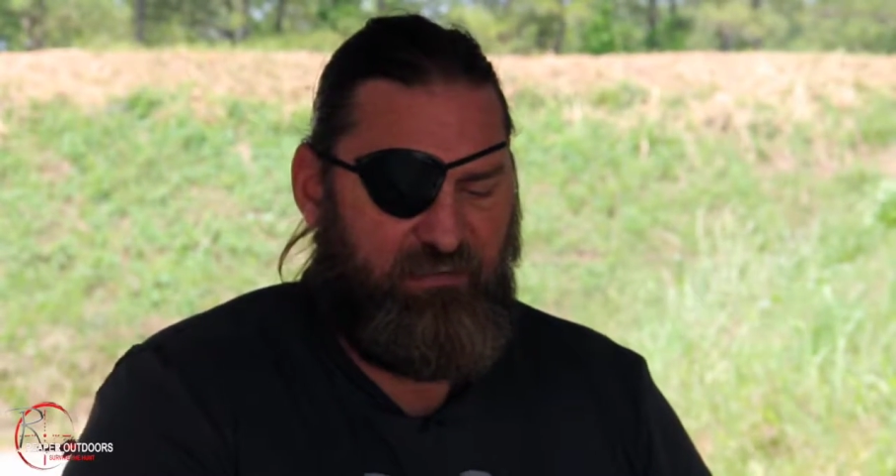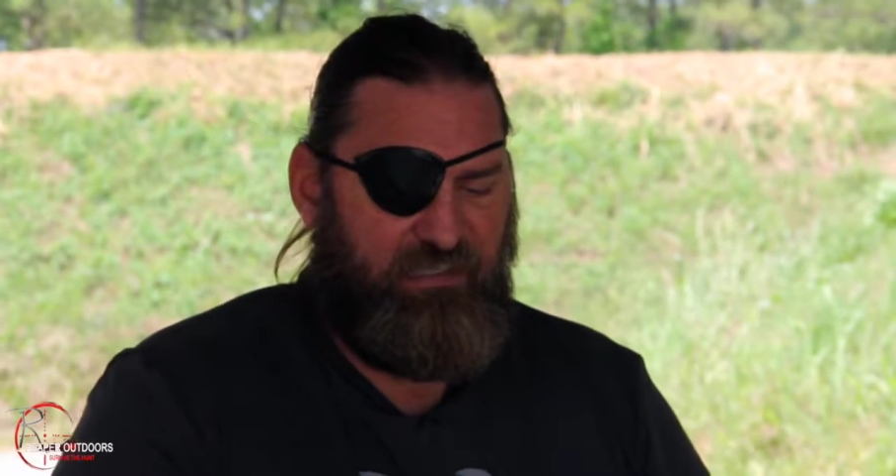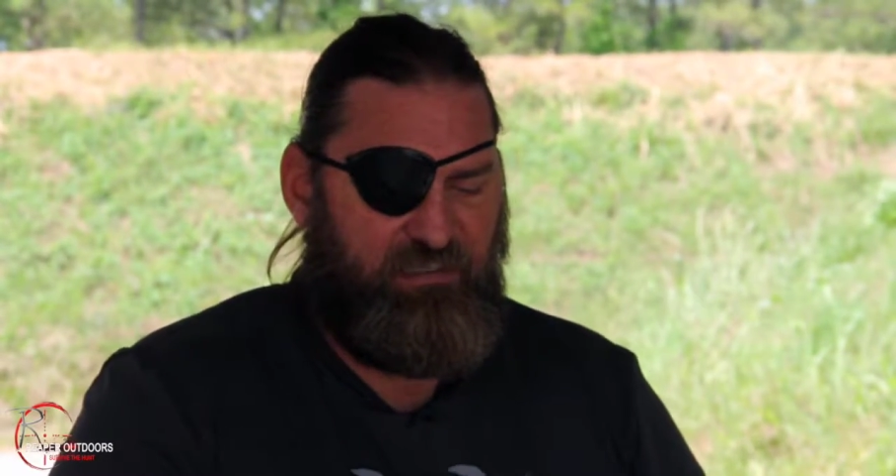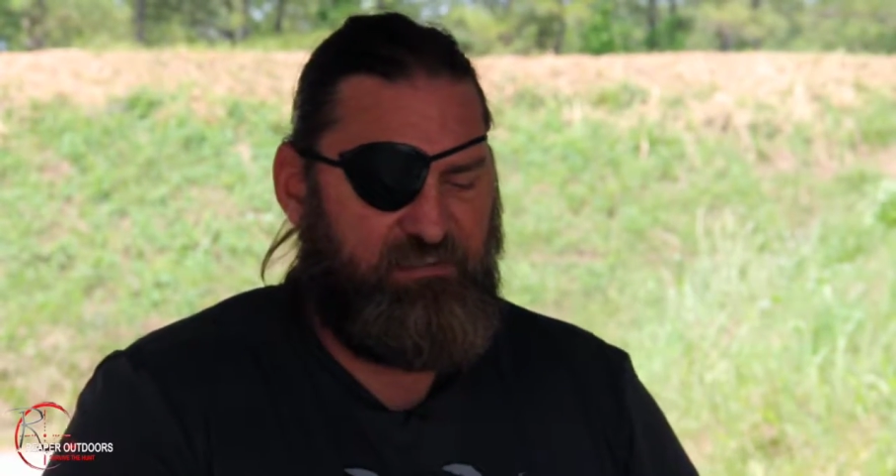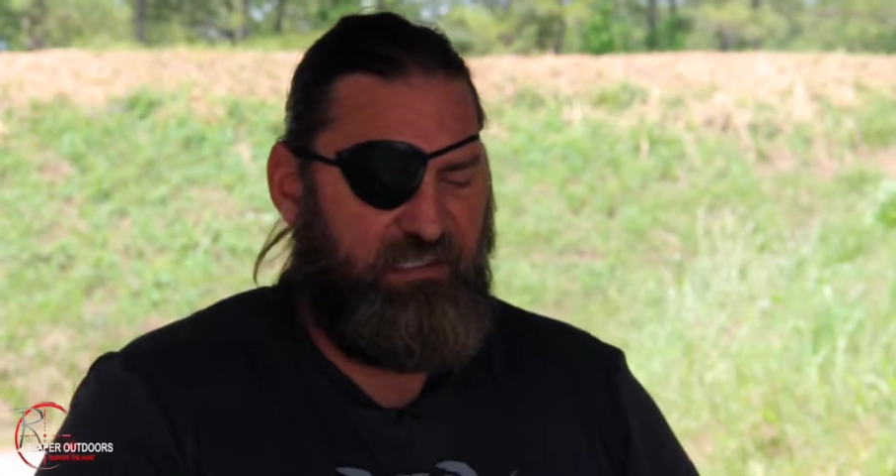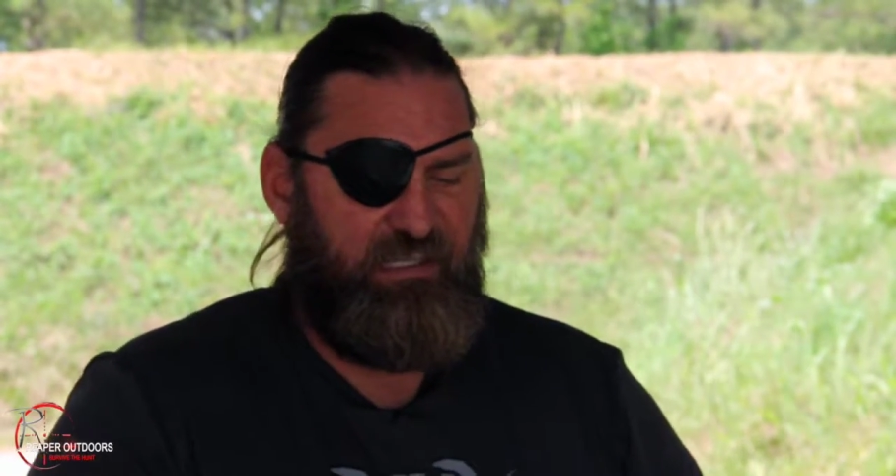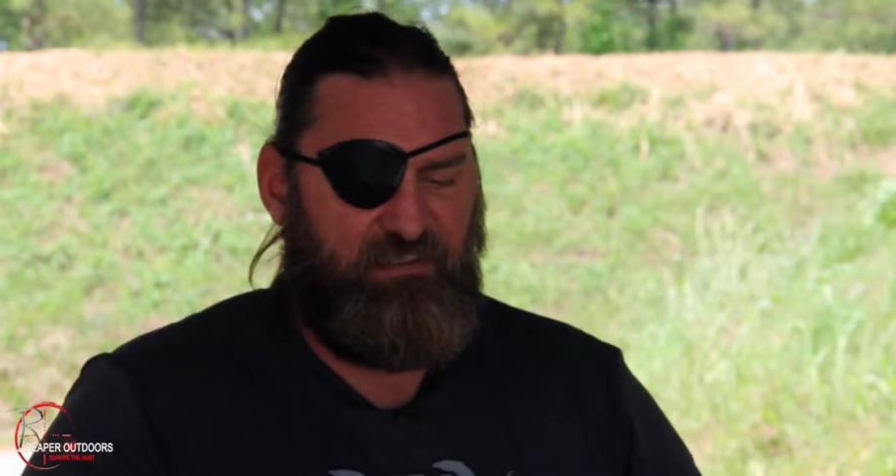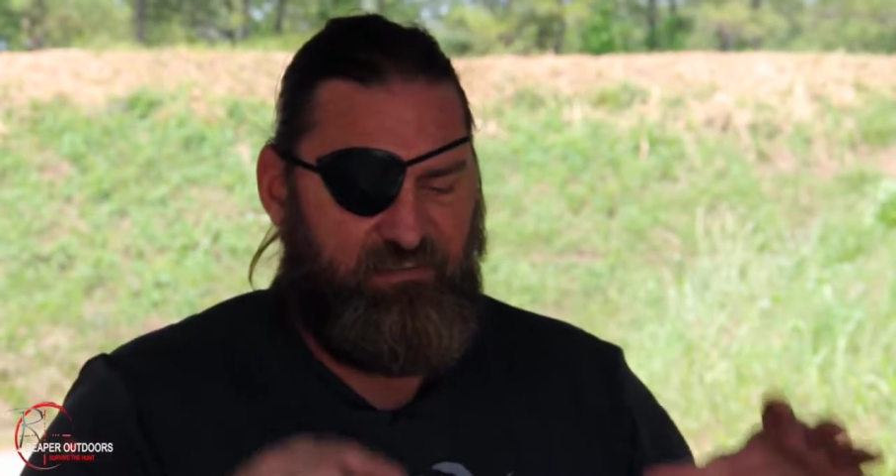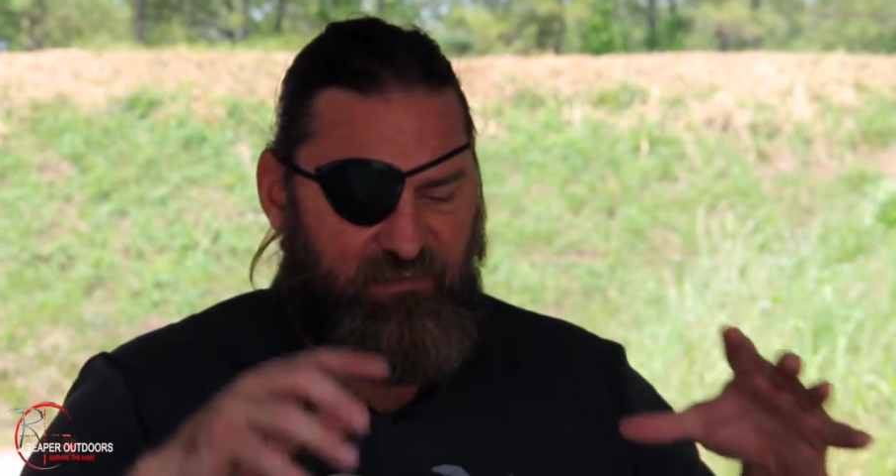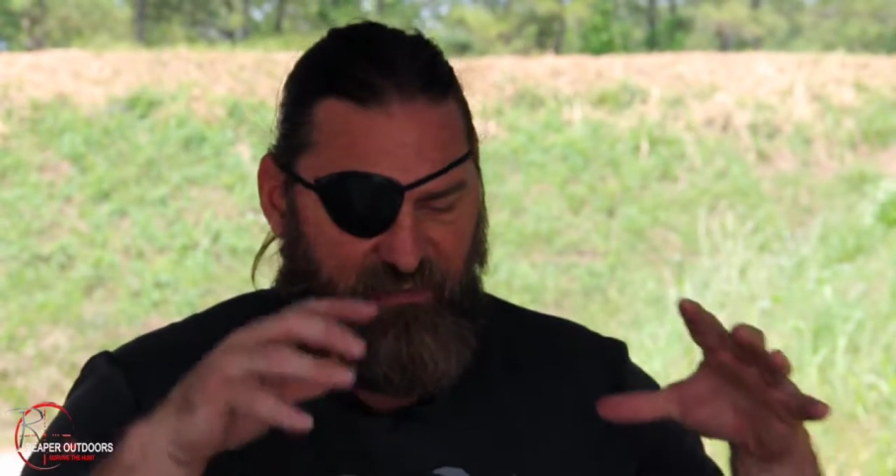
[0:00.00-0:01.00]
that these
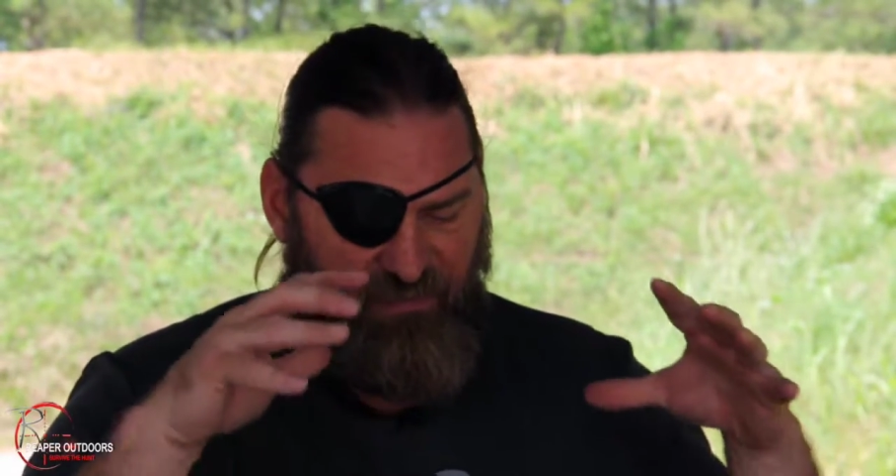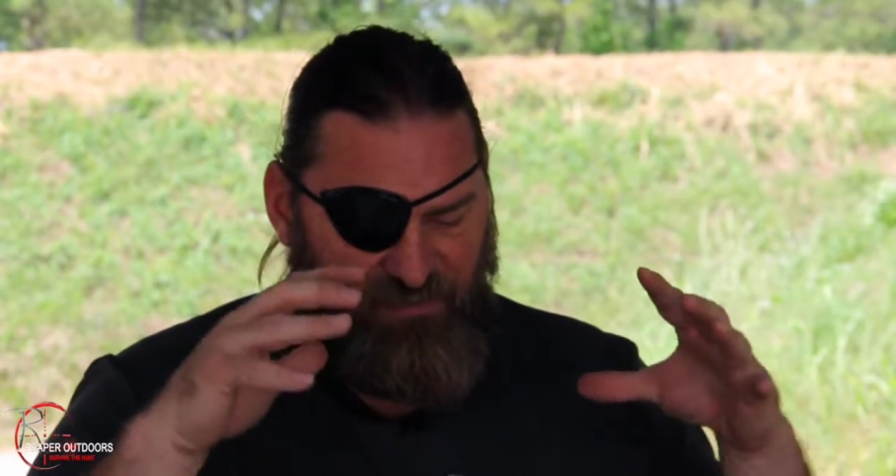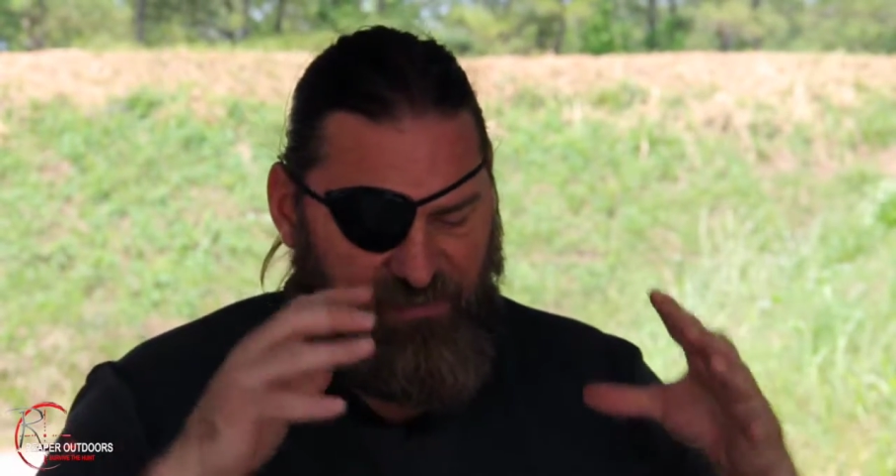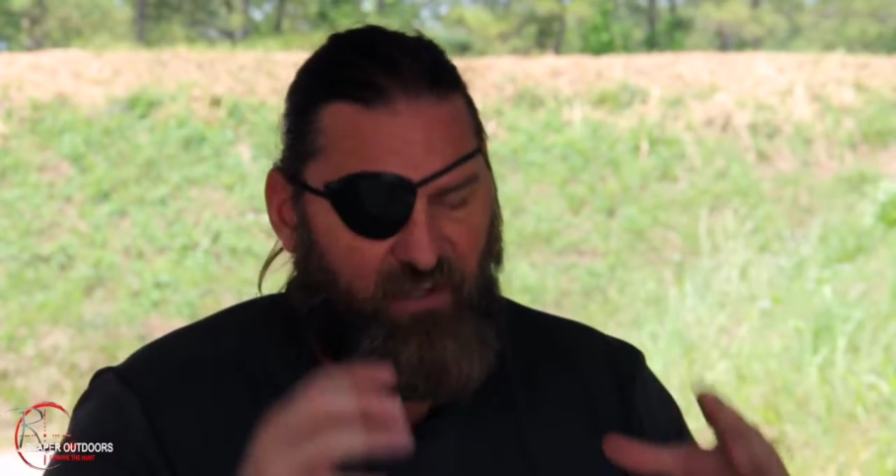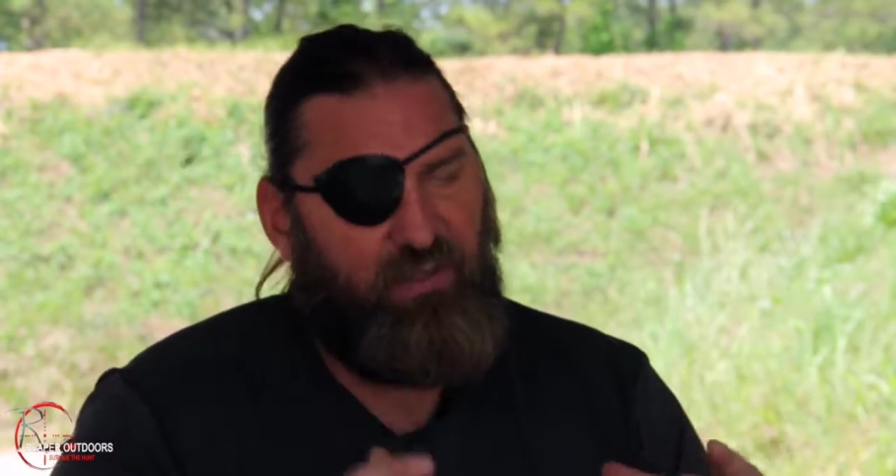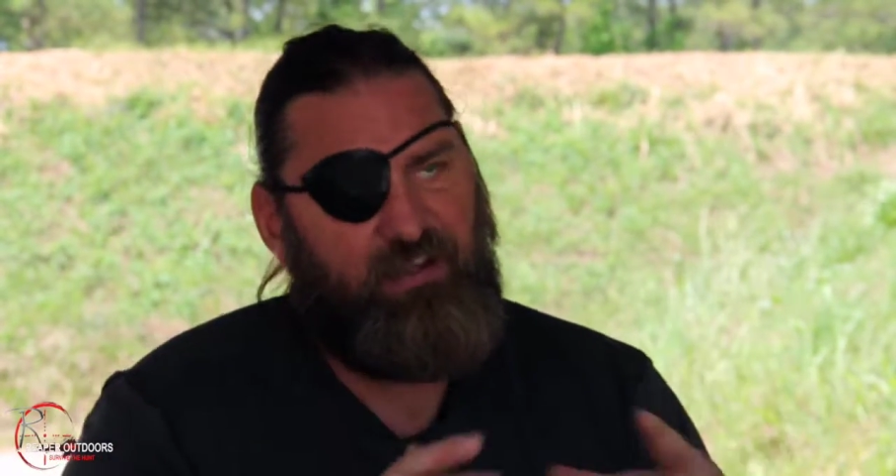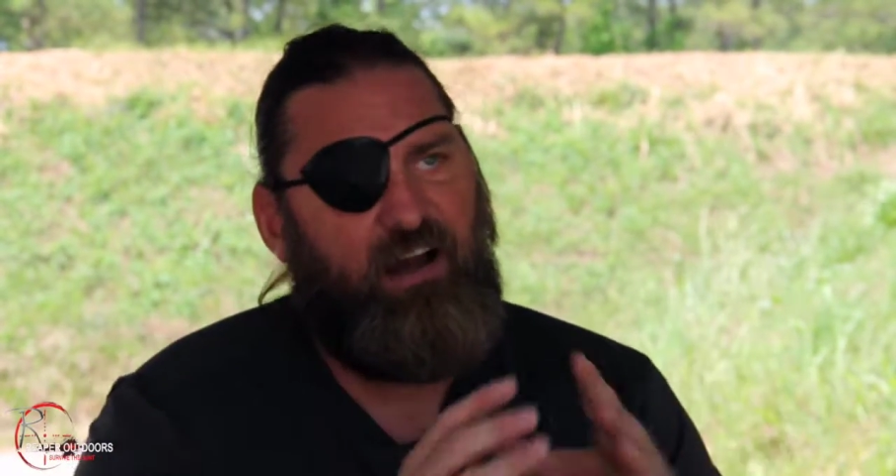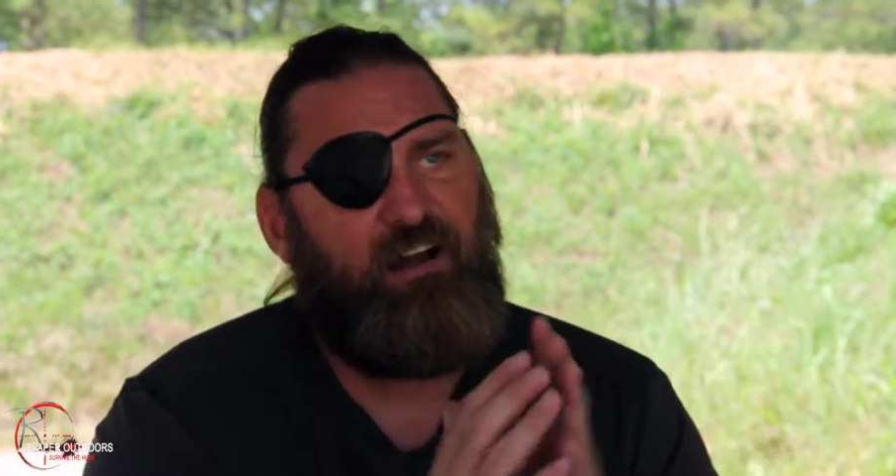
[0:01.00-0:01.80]
things sell